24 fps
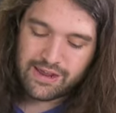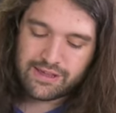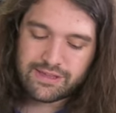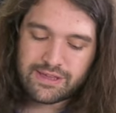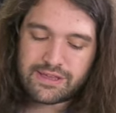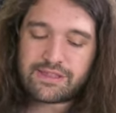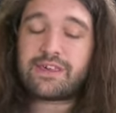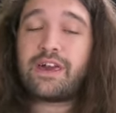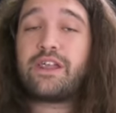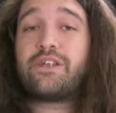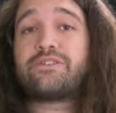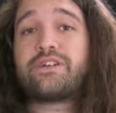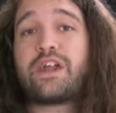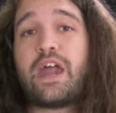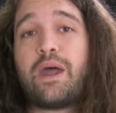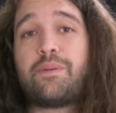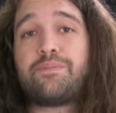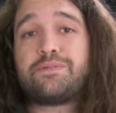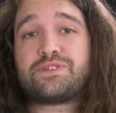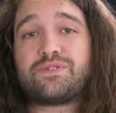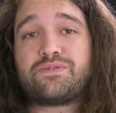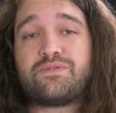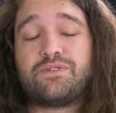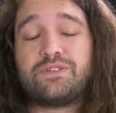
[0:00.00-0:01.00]
And I think that'll
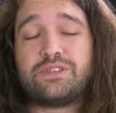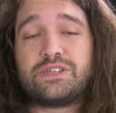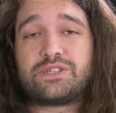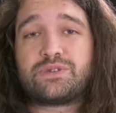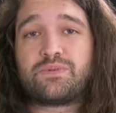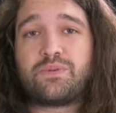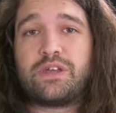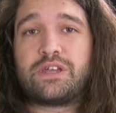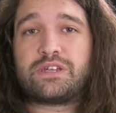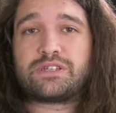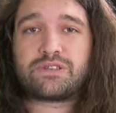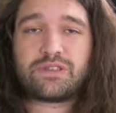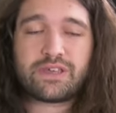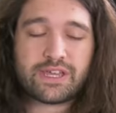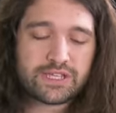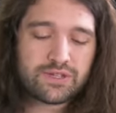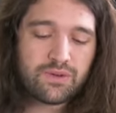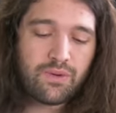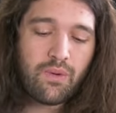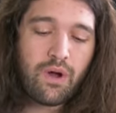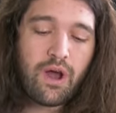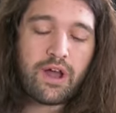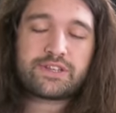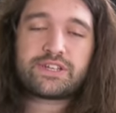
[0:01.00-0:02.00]
cap us for this week. So thanks
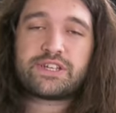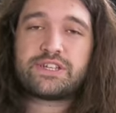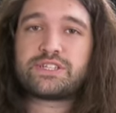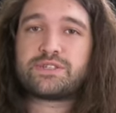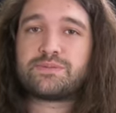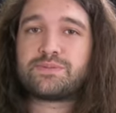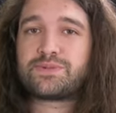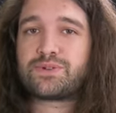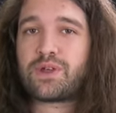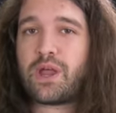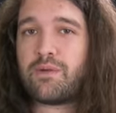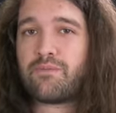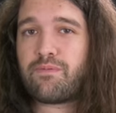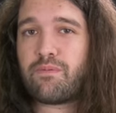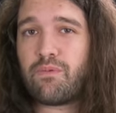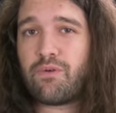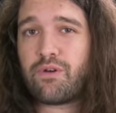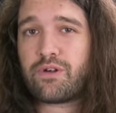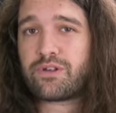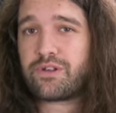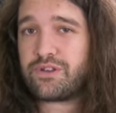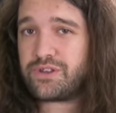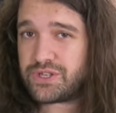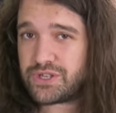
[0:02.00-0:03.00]
for watching. Subscribe for
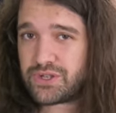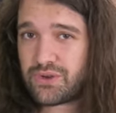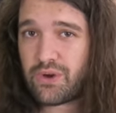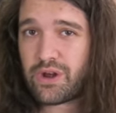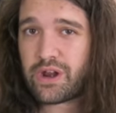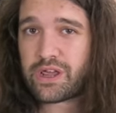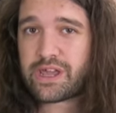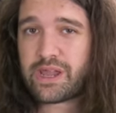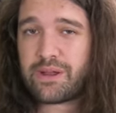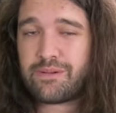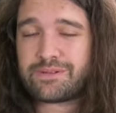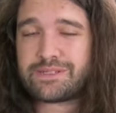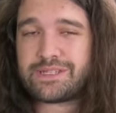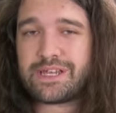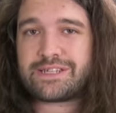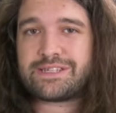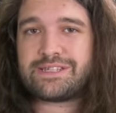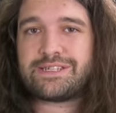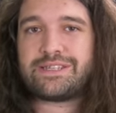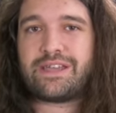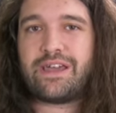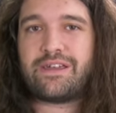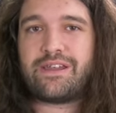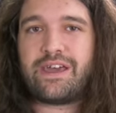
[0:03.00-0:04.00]
more. Go to
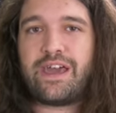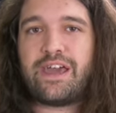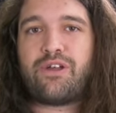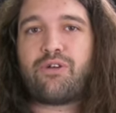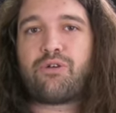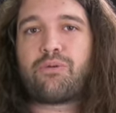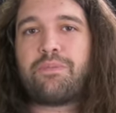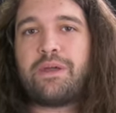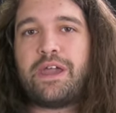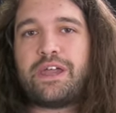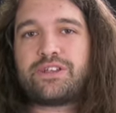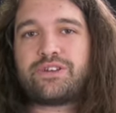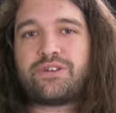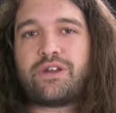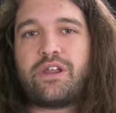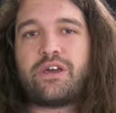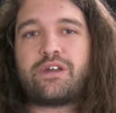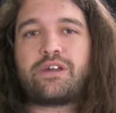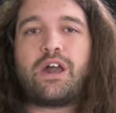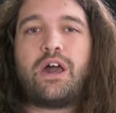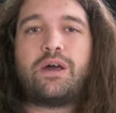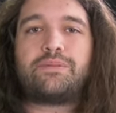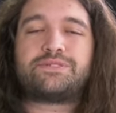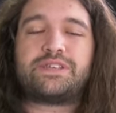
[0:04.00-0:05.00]
store.gamersnexus.net or
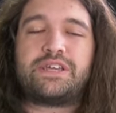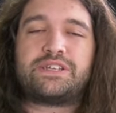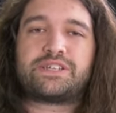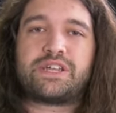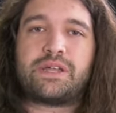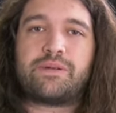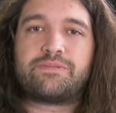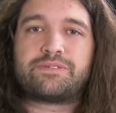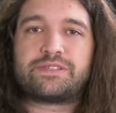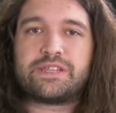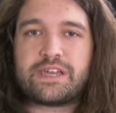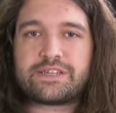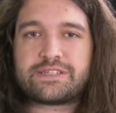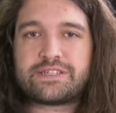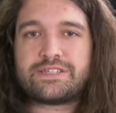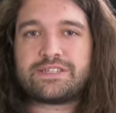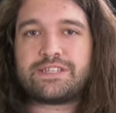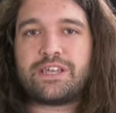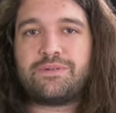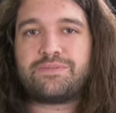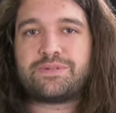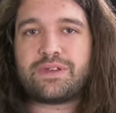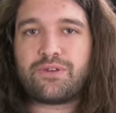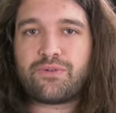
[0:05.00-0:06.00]
patreon.com slash gamersnexus
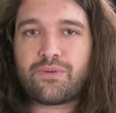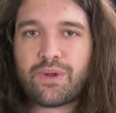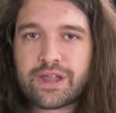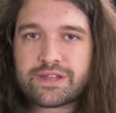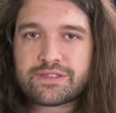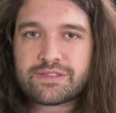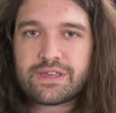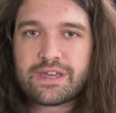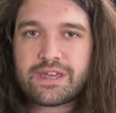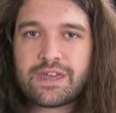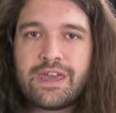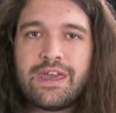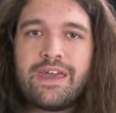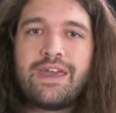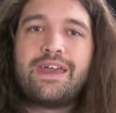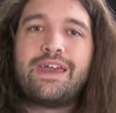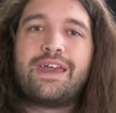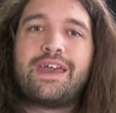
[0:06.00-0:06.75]
helps out directly.